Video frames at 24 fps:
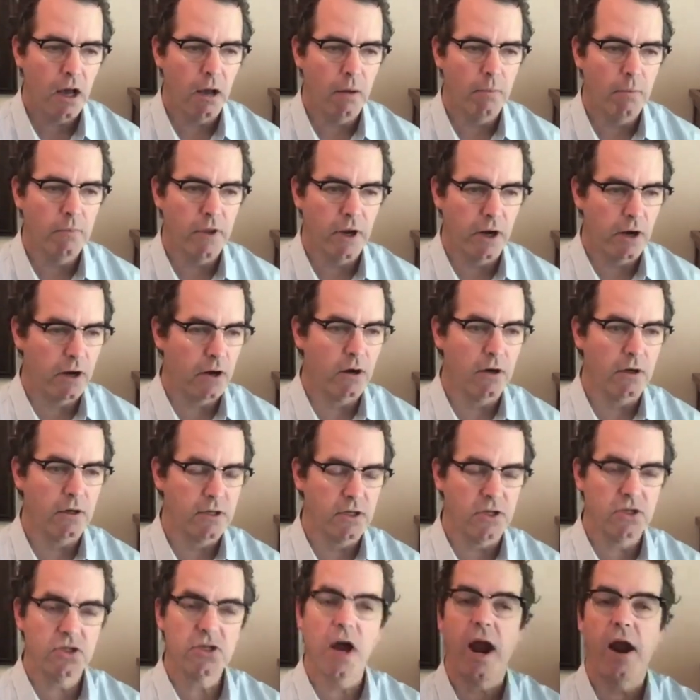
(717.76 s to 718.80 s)
They're
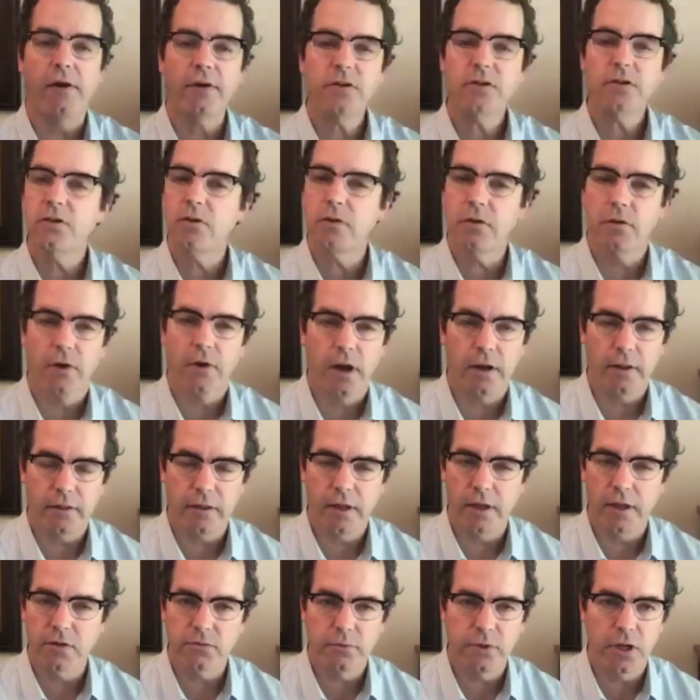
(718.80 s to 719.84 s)
desirous to do the right
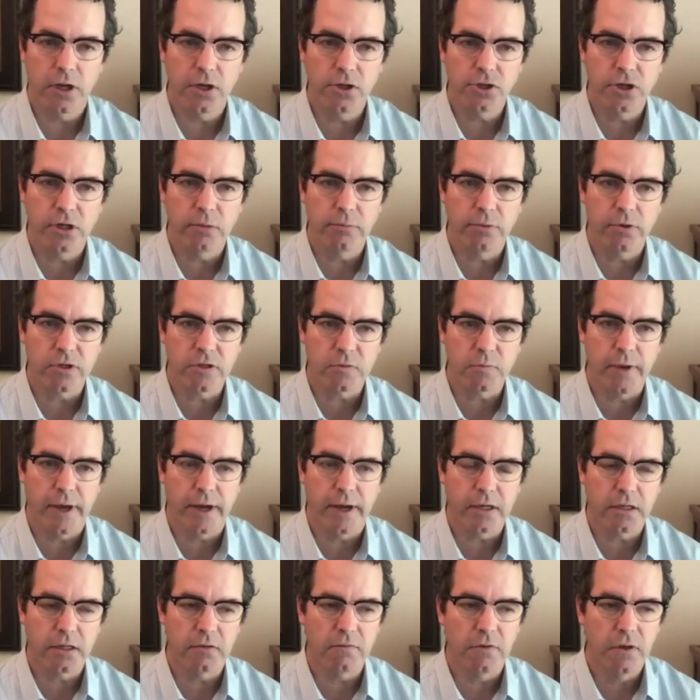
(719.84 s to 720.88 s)
things from an engineering
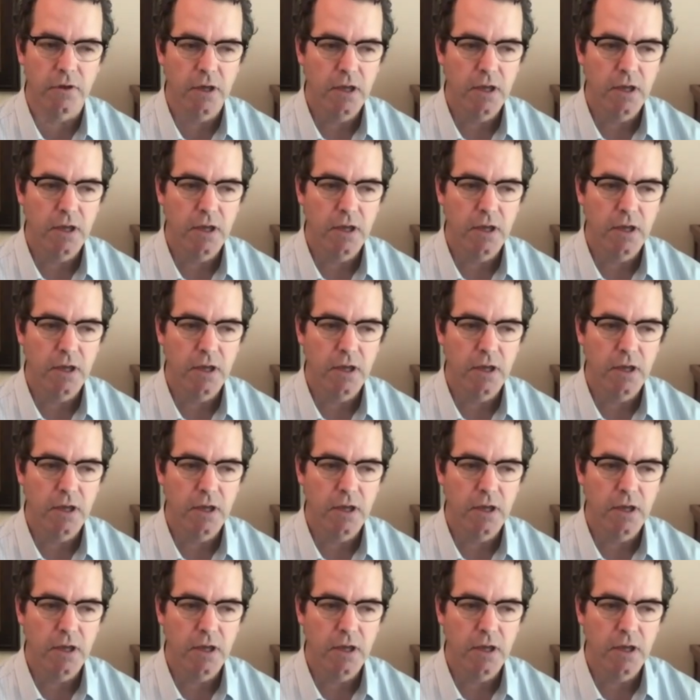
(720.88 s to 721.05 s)
perspective.